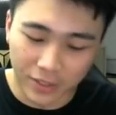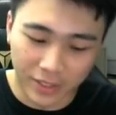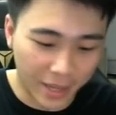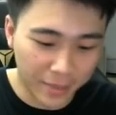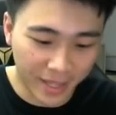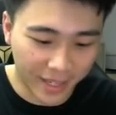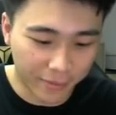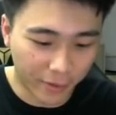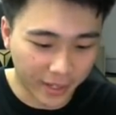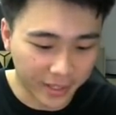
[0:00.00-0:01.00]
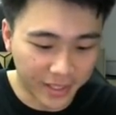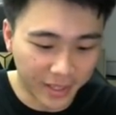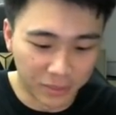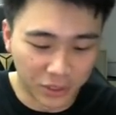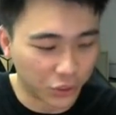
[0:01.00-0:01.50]
Damn it, I keep forgetting the
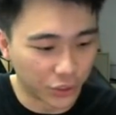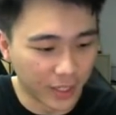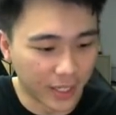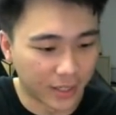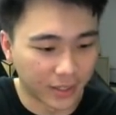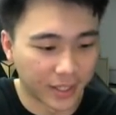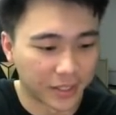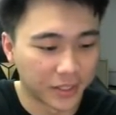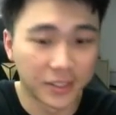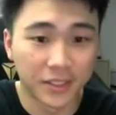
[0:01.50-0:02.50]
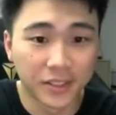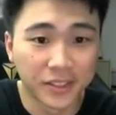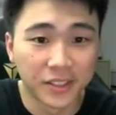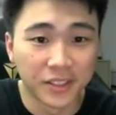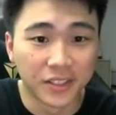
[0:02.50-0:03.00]
names. Shura, okay.
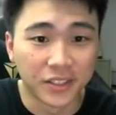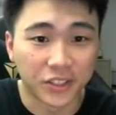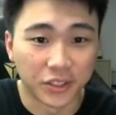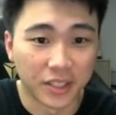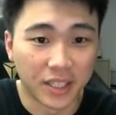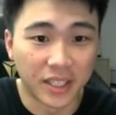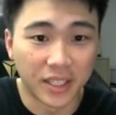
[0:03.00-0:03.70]
Shura.